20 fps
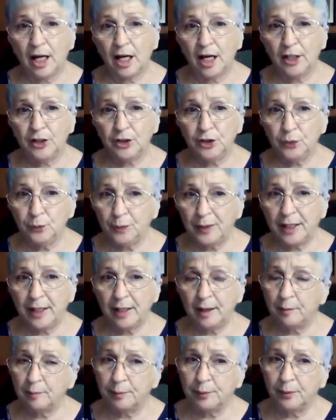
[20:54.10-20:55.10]
you
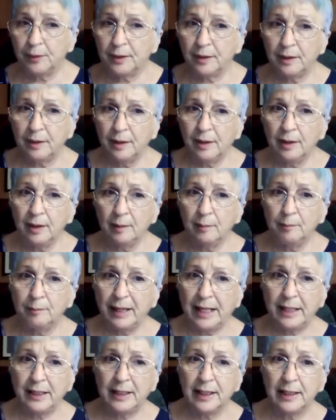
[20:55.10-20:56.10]
can't put
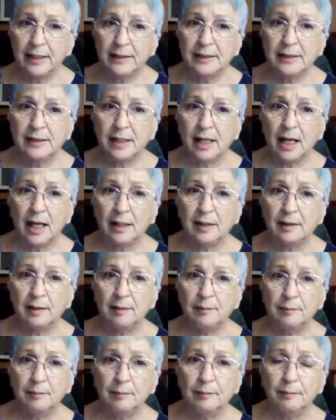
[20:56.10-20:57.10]
Band-Aids on
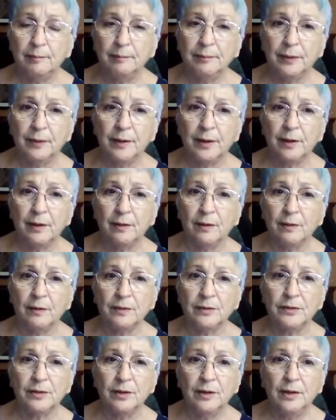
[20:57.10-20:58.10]
bullet
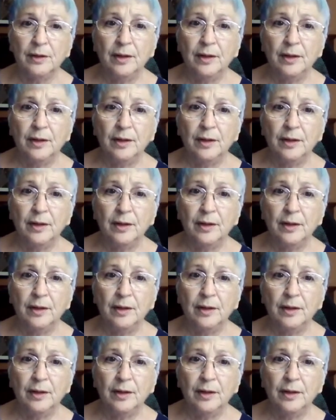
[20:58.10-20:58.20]
holes.